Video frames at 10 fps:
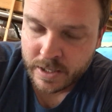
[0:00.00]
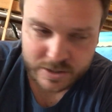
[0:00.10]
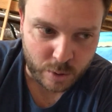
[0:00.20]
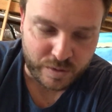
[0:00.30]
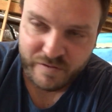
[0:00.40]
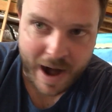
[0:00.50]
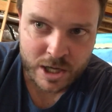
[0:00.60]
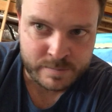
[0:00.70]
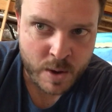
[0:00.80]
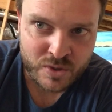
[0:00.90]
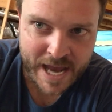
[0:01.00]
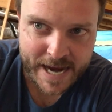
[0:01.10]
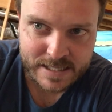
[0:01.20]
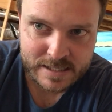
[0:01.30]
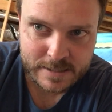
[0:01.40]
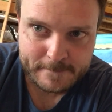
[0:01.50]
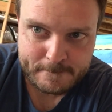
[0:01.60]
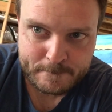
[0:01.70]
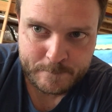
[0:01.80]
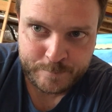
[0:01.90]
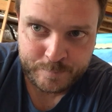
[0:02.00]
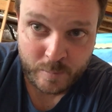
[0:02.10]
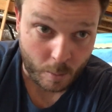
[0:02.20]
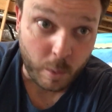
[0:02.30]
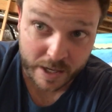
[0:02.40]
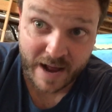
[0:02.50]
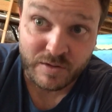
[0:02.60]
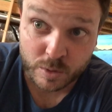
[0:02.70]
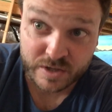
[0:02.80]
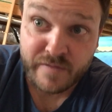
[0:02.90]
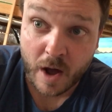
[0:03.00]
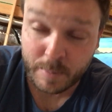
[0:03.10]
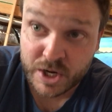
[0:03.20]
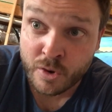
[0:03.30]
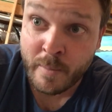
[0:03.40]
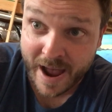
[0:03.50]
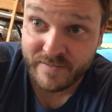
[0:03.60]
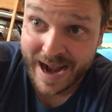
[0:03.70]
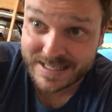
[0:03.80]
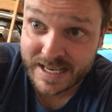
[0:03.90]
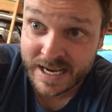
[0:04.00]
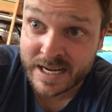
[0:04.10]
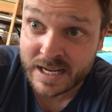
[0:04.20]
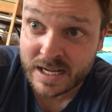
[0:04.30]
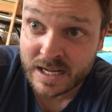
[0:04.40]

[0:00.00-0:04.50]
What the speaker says: So if the virus mutates, we're gonna have to develop a new vaccine.